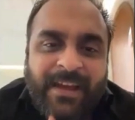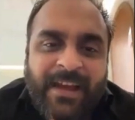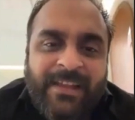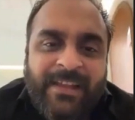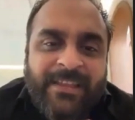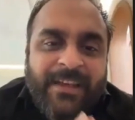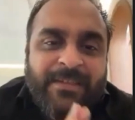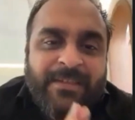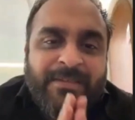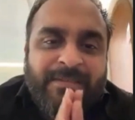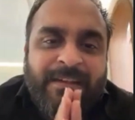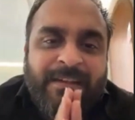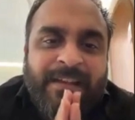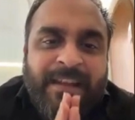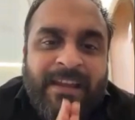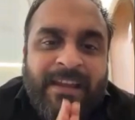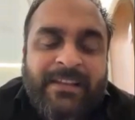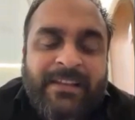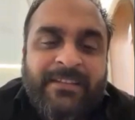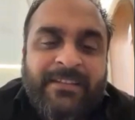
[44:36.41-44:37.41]
and they're
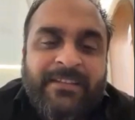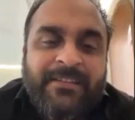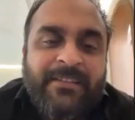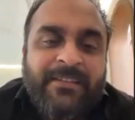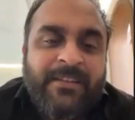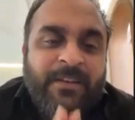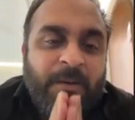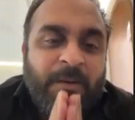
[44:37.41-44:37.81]
selling